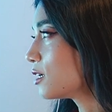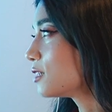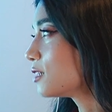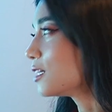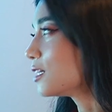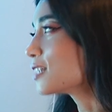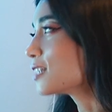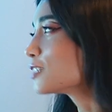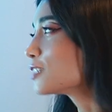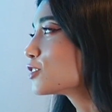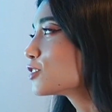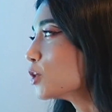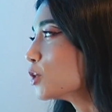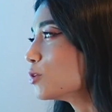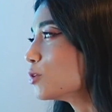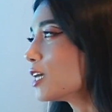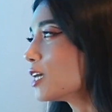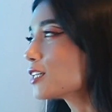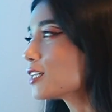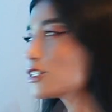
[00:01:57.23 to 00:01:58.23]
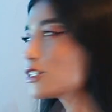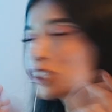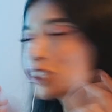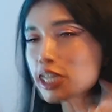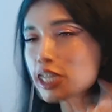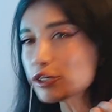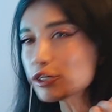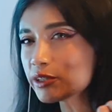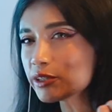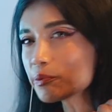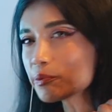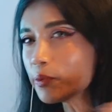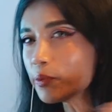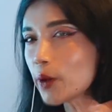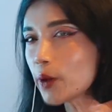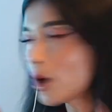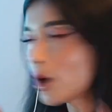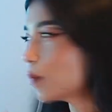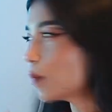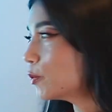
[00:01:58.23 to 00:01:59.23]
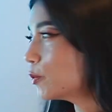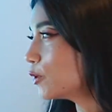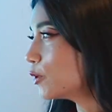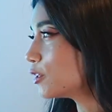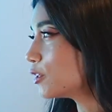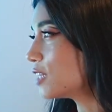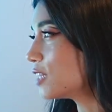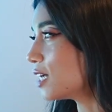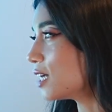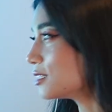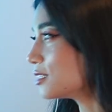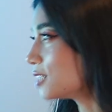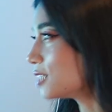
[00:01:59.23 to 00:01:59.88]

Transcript: Like, it's so like cherry pop, that